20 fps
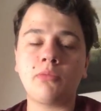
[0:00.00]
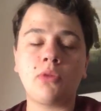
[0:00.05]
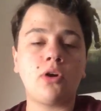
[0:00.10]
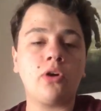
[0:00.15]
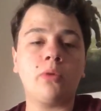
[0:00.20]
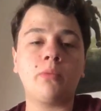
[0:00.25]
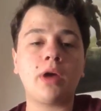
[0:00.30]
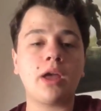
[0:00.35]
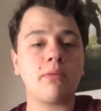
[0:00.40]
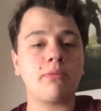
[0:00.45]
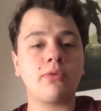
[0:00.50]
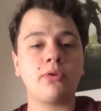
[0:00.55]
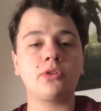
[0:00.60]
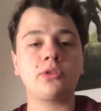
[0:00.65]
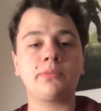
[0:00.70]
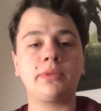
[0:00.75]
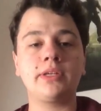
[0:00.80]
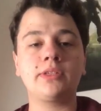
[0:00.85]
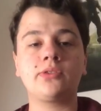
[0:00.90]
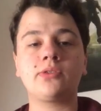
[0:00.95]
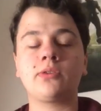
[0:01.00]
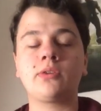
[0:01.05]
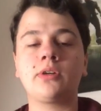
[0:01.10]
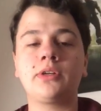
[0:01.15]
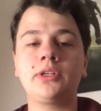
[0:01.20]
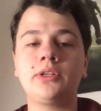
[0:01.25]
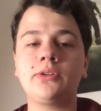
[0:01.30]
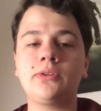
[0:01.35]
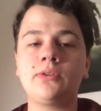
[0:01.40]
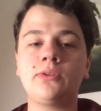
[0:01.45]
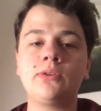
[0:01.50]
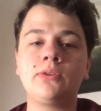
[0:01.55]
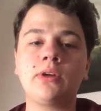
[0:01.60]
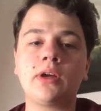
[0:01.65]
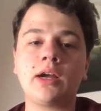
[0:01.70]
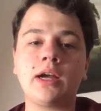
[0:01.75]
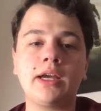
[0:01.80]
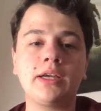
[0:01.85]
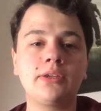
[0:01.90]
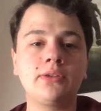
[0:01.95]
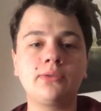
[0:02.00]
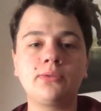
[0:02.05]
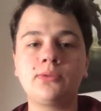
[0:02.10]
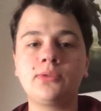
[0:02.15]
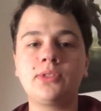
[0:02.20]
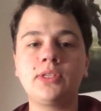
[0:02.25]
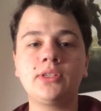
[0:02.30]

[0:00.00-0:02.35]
All my approach plates are on here. I use